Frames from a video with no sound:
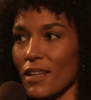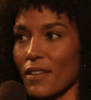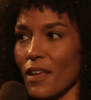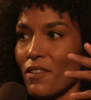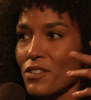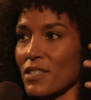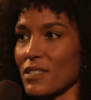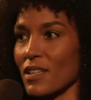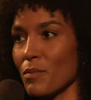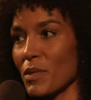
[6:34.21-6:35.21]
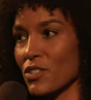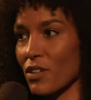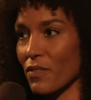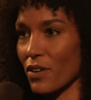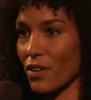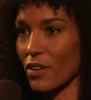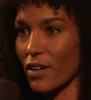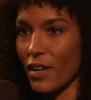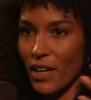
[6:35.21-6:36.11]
and then there's this image of her,